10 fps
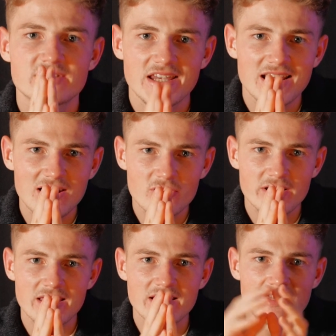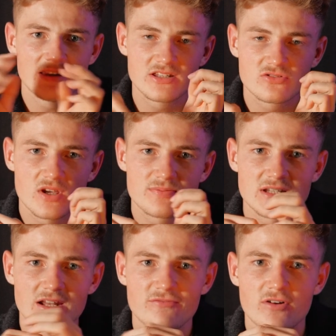take a look at that in the
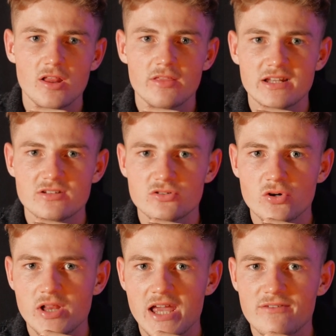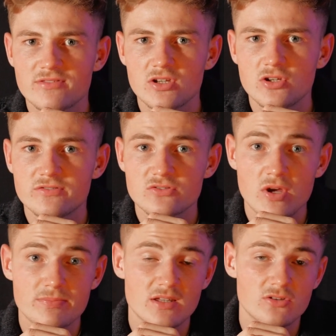description and follow that tutorial after you've
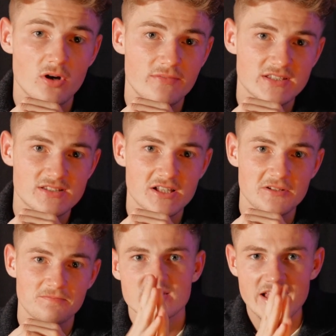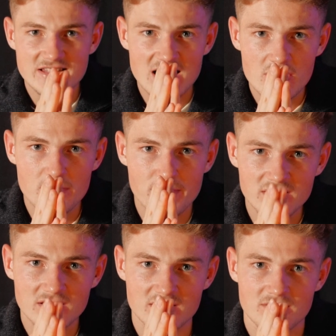scripted your VSL. So that's how you
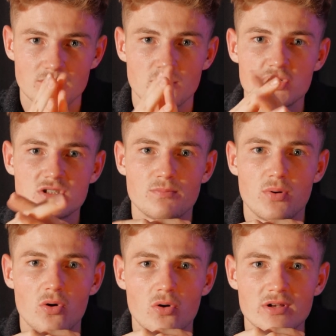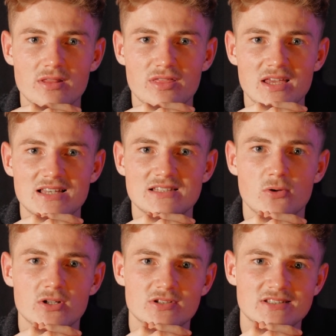build it. Most important thing is
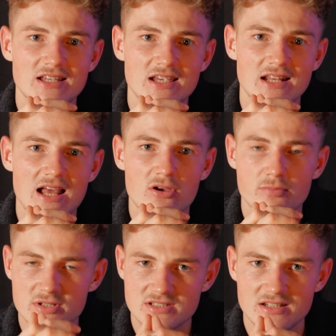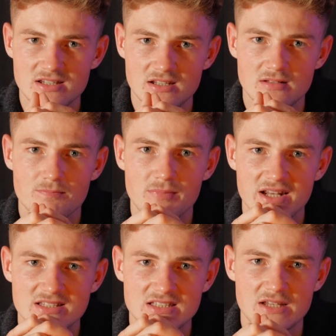what you're saying and how you present it. Make
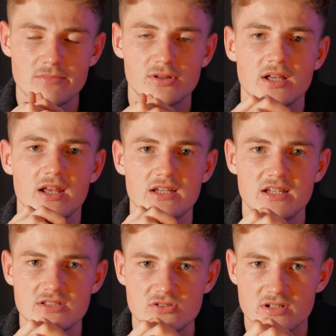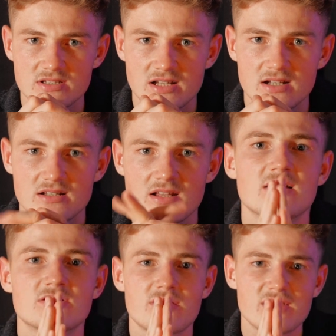it simple and easy to understand.
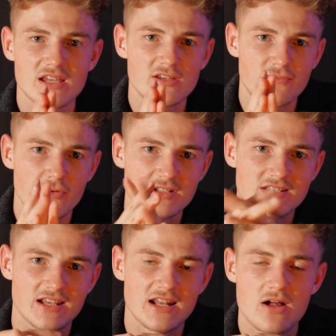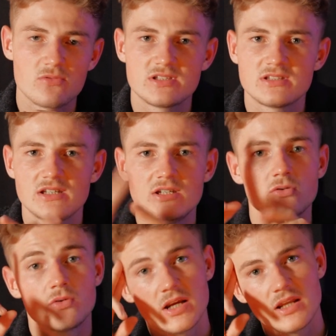So thank you for watching, and I will see
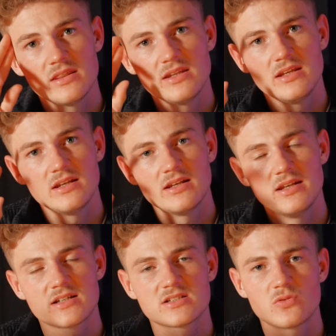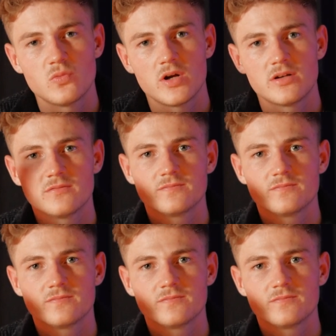you in the next one.